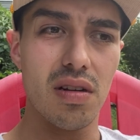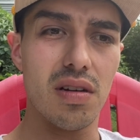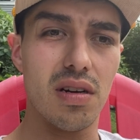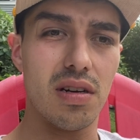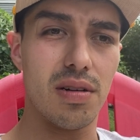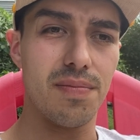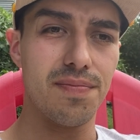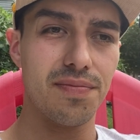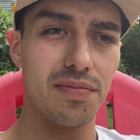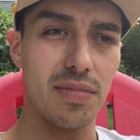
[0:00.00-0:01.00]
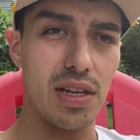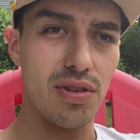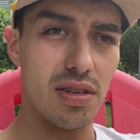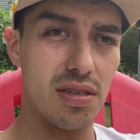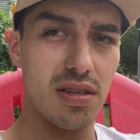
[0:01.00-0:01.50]
And you
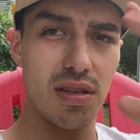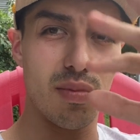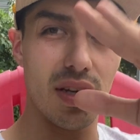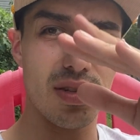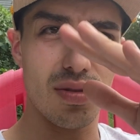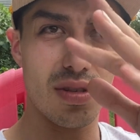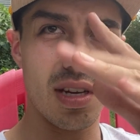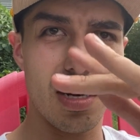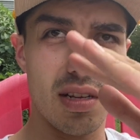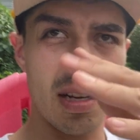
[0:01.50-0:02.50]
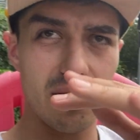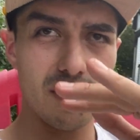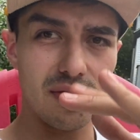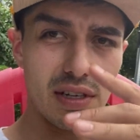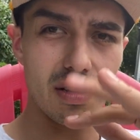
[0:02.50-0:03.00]
can see the muscles kind of like
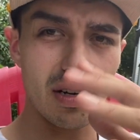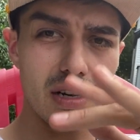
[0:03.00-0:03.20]
flaring